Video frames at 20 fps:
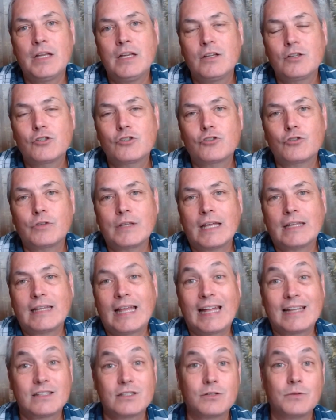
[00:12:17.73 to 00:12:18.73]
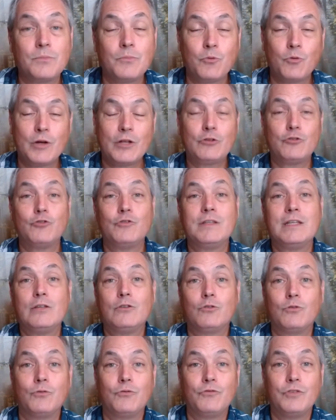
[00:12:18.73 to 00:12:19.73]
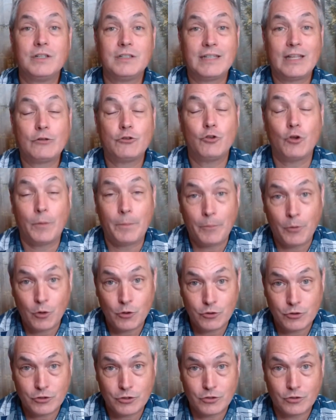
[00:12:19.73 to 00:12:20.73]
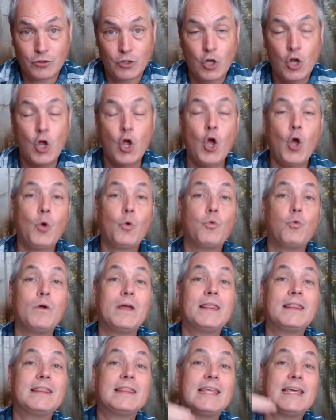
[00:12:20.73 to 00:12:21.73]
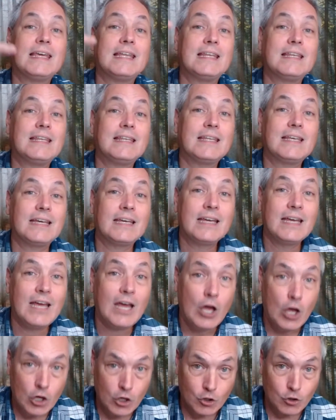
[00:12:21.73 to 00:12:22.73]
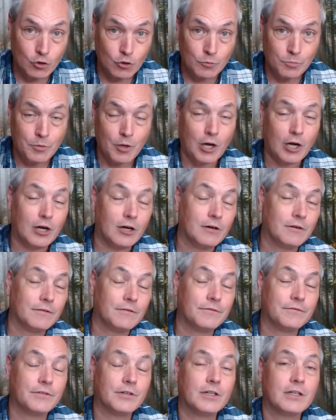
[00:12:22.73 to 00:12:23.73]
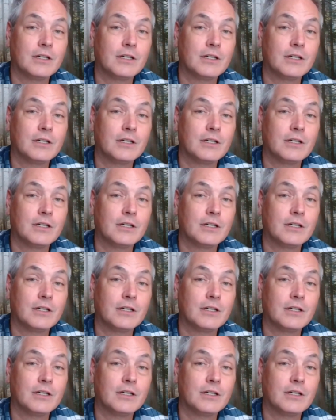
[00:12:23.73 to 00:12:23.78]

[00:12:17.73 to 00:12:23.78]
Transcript: so that at some point you need to feel that you're a person within a group of